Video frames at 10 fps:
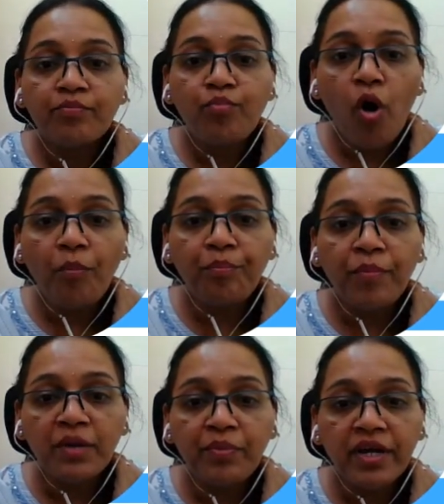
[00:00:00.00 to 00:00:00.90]
Pop
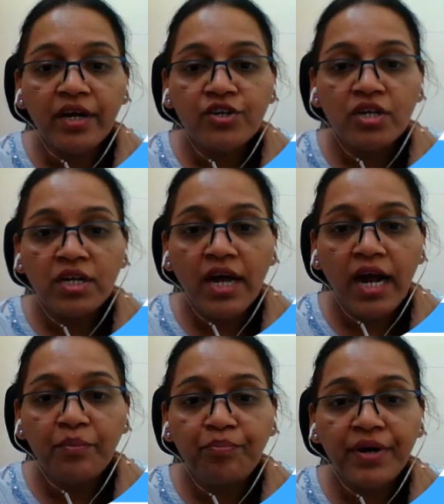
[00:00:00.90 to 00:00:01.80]
multiplication
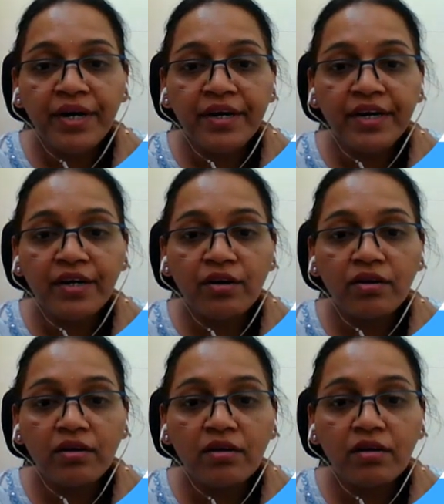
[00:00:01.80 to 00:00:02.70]
and print it
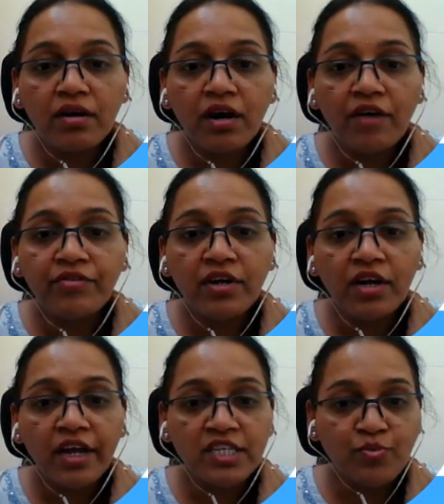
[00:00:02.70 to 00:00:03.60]
after
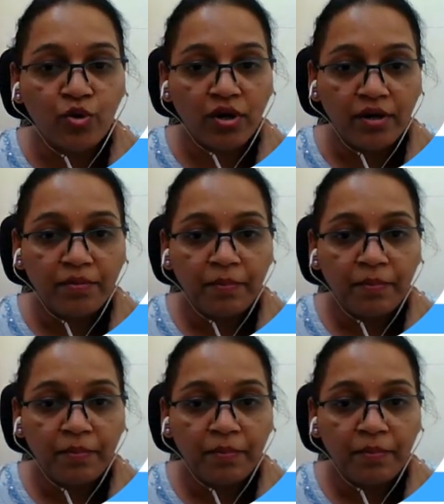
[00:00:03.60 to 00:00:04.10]
exponent.